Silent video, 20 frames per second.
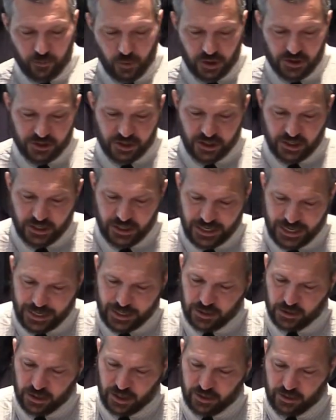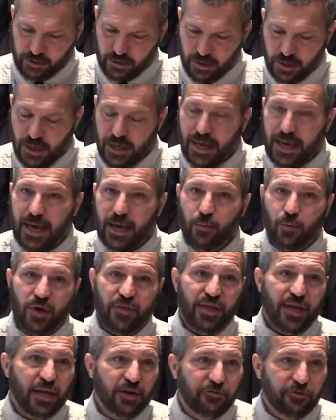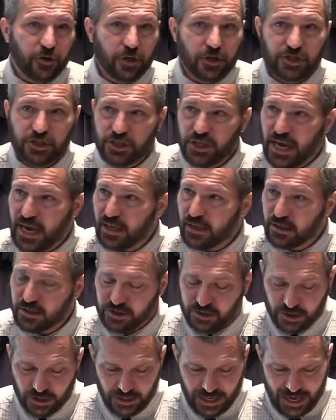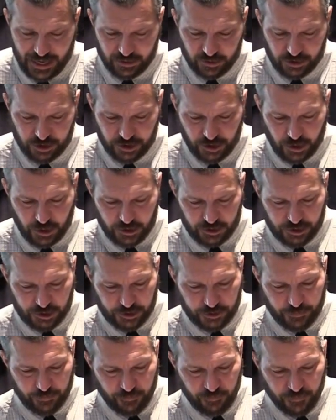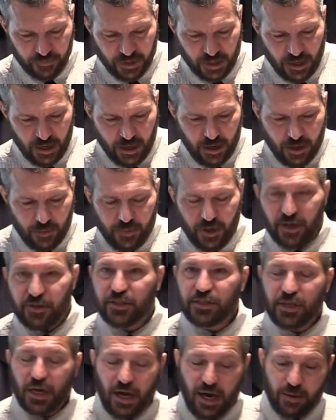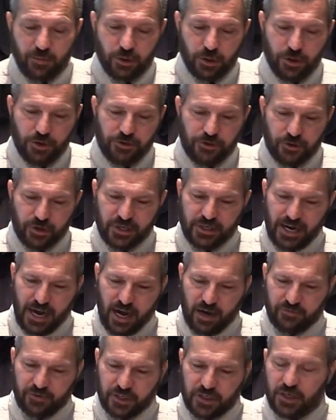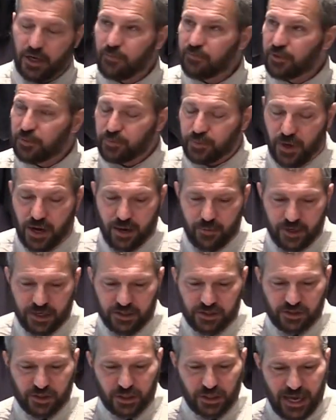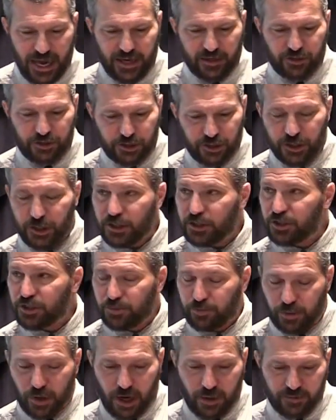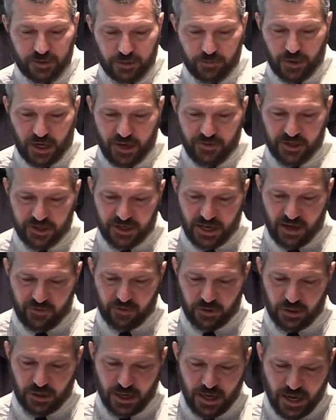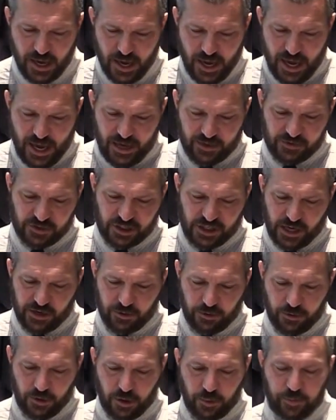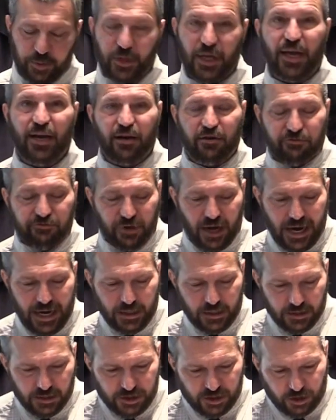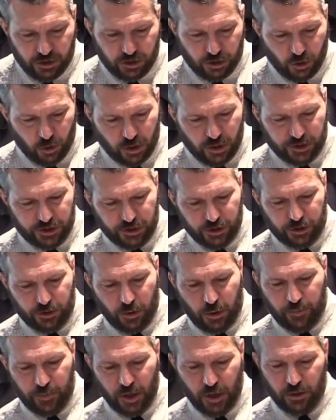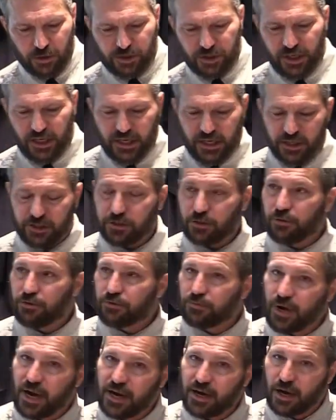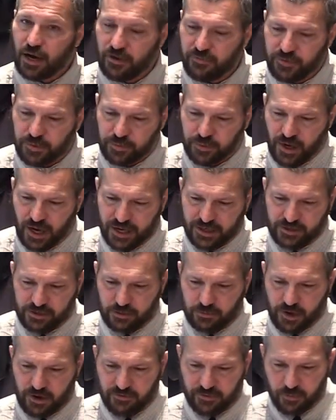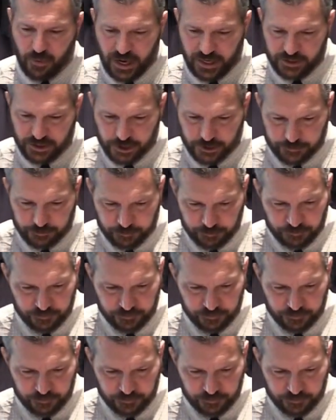was in England, and when they had first challenged the Latin Church. By the time Luther and Calvin come to prominence, the Latin Church, prompted by the devil, have settled on a plan of violence and torture to oppose the initial threat of the Protestant Reformation.